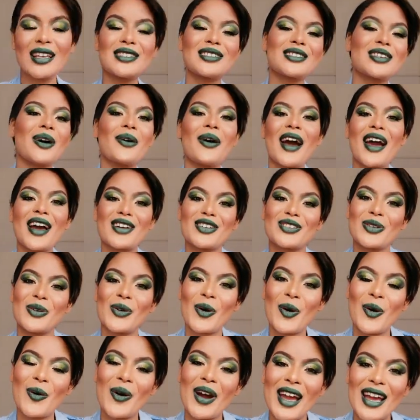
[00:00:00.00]
So as
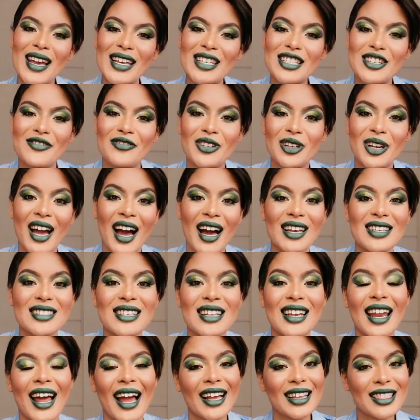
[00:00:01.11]
always, if you guys
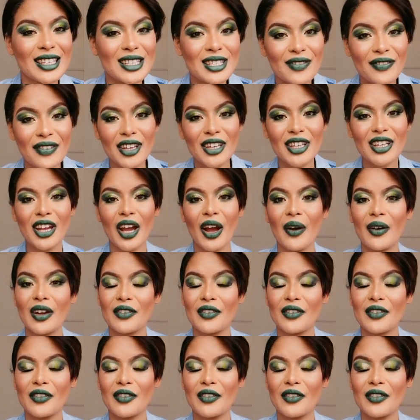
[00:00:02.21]
like this video,